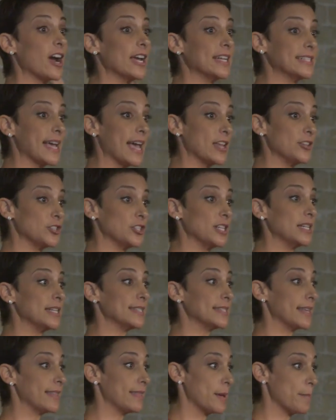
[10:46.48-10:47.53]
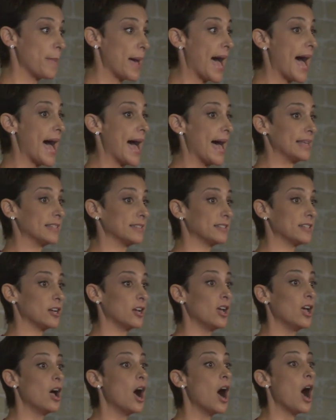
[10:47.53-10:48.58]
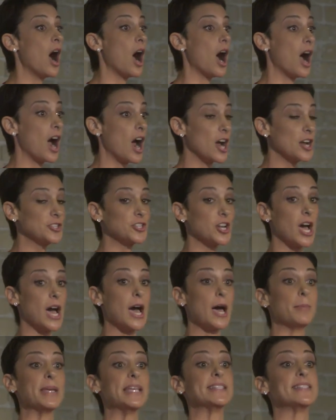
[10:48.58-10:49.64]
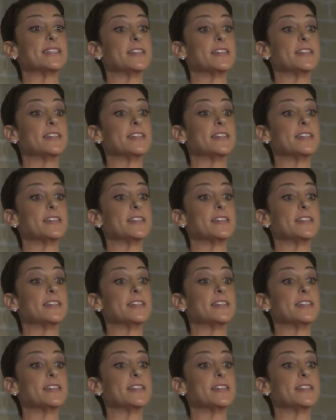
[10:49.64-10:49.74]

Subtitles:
attention is in the past. Our job is